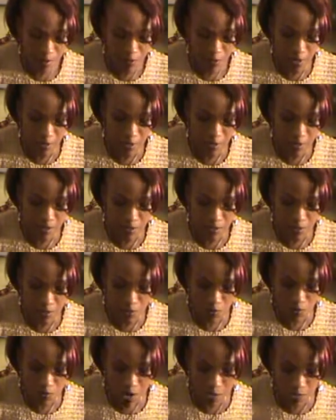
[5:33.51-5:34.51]
But since
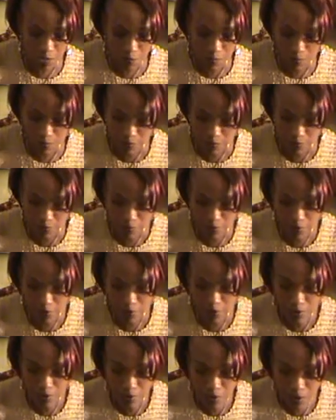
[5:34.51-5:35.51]
our rice paper
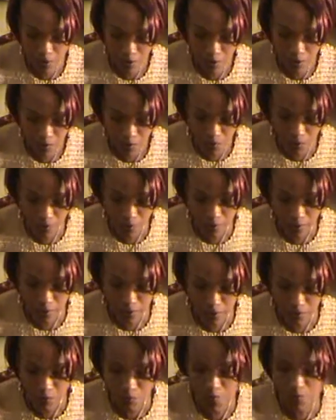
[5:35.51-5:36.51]

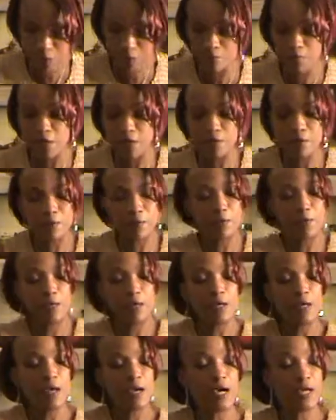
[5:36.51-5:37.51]
worked with me,
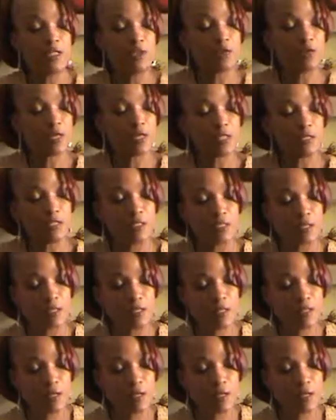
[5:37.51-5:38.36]
as you can see,